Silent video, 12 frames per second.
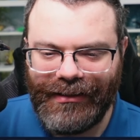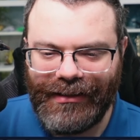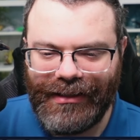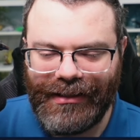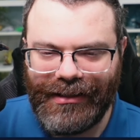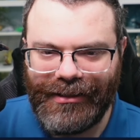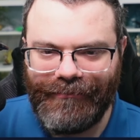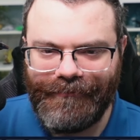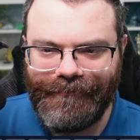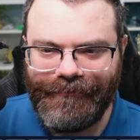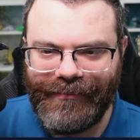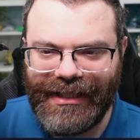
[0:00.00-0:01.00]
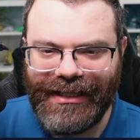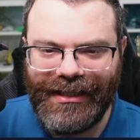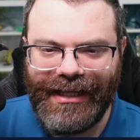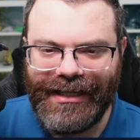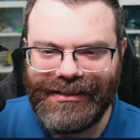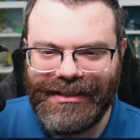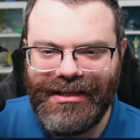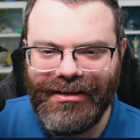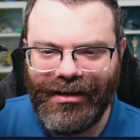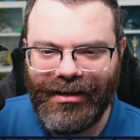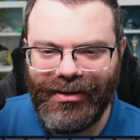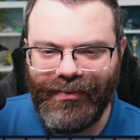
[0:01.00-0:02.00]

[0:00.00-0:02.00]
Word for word: Um, like a like a TR